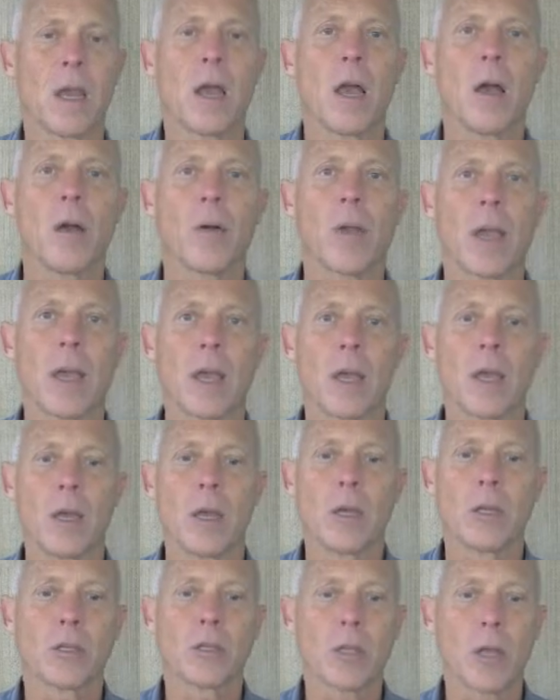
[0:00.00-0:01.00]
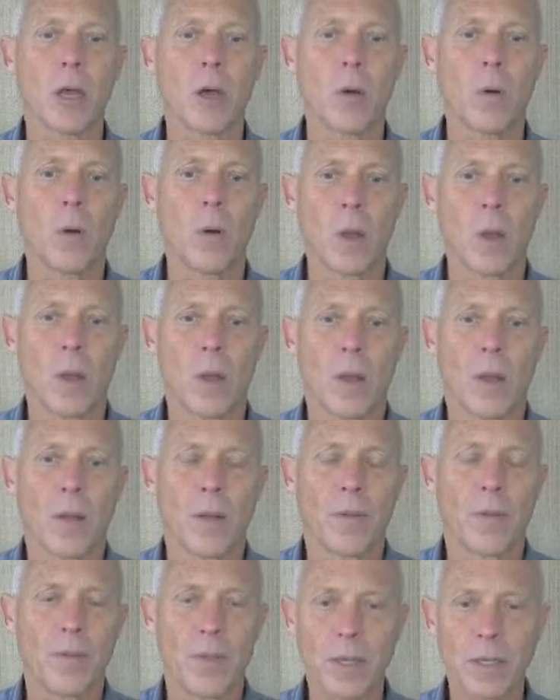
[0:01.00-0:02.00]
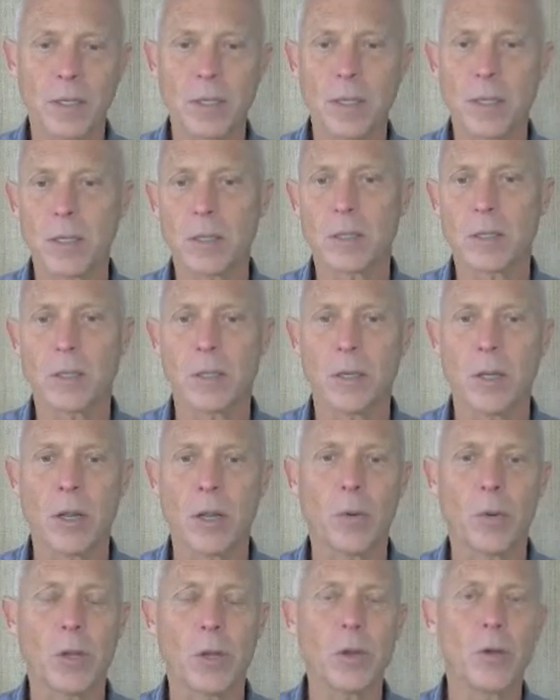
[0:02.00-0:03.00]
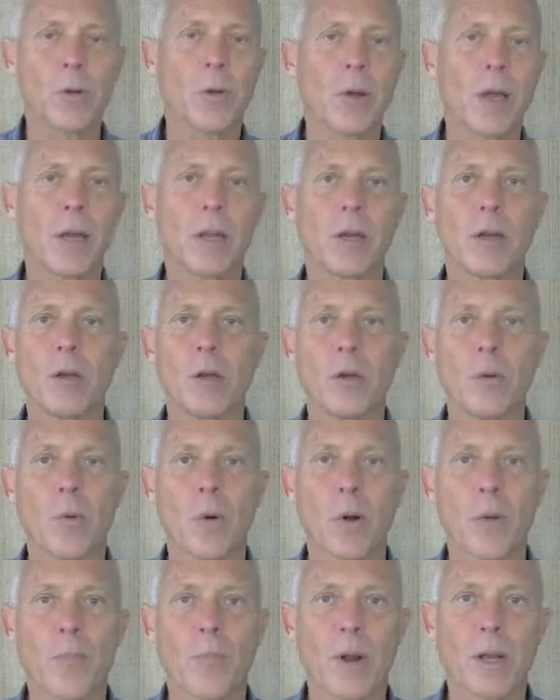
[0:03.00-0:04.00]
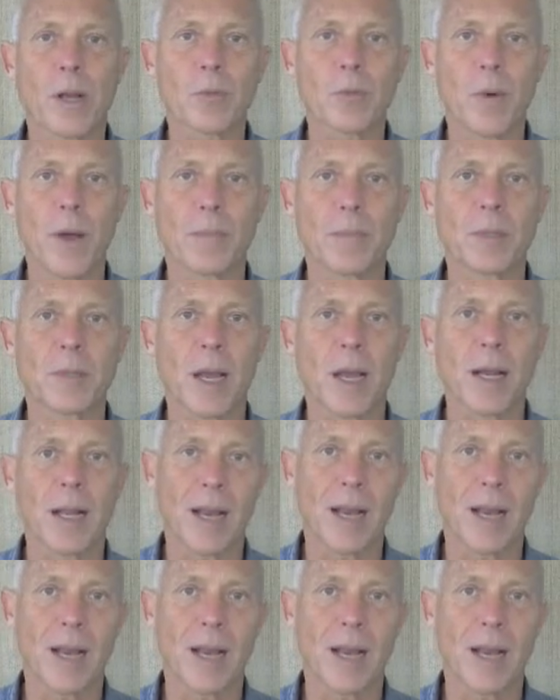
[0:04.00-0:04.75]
Okay, so This is, when you create a new WordPress website, it